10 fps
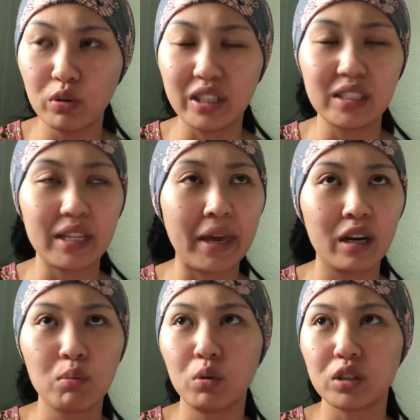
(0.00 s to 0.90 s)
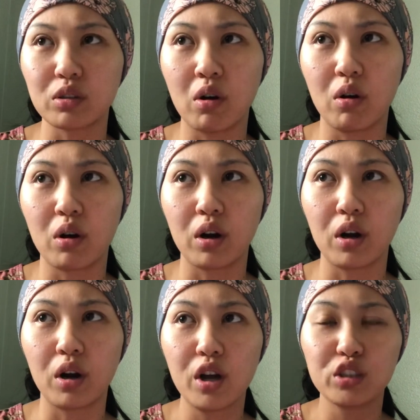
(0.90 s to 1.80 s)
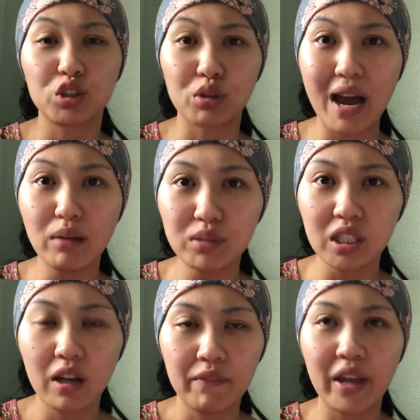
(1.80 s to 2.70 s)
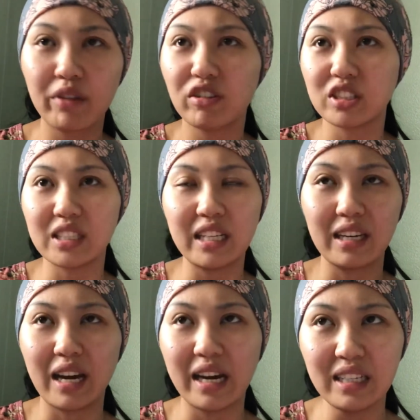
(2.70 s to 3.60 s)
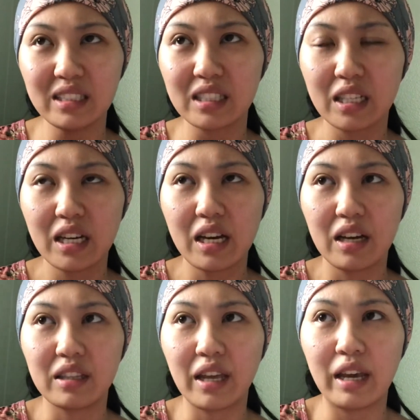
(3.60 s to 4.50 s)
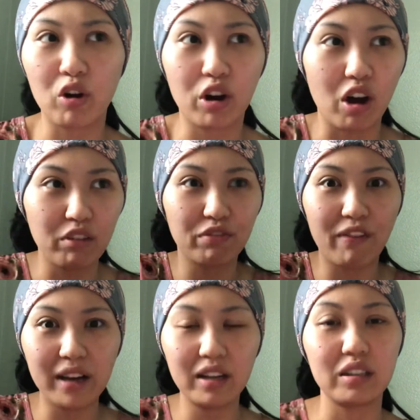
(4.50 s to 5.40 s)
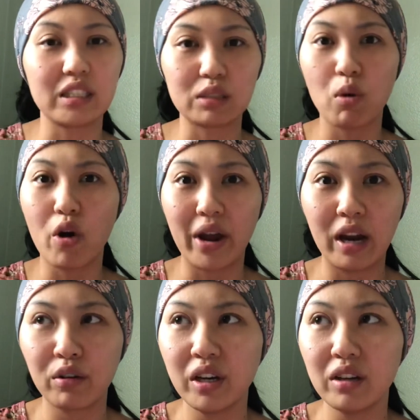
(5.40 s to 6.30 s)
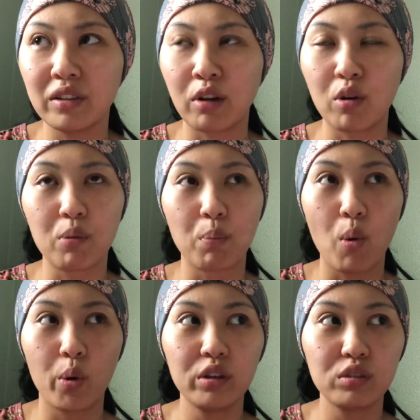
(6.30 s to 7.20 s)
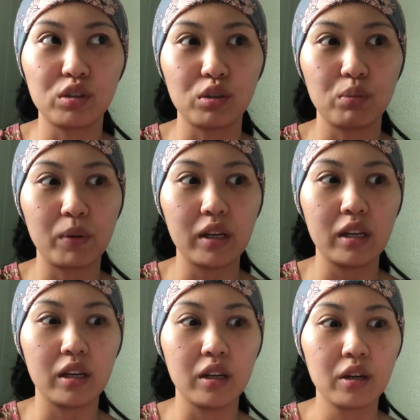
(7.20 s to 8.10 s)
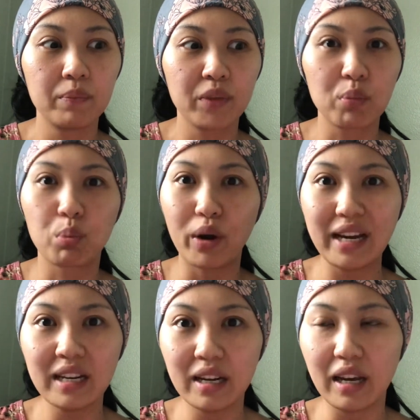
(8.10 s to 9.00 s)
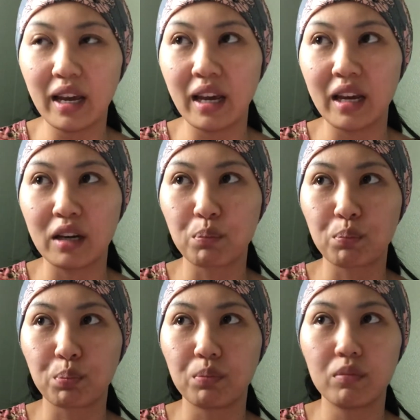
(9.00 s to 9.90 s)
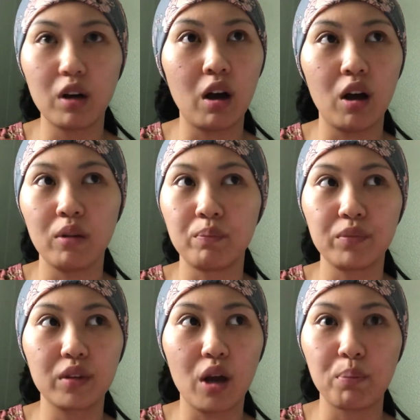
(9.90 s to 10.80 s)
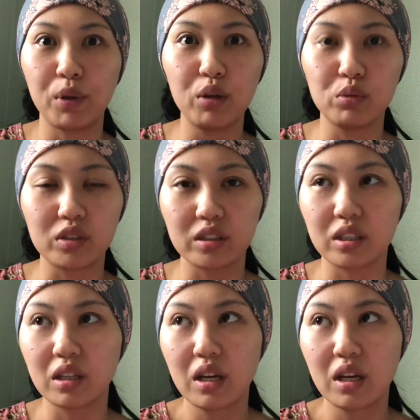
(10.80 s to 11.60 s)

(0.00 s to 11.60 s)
These animals are trapped, never see light. They are confined in a small area. They were born to be bred and um, abused.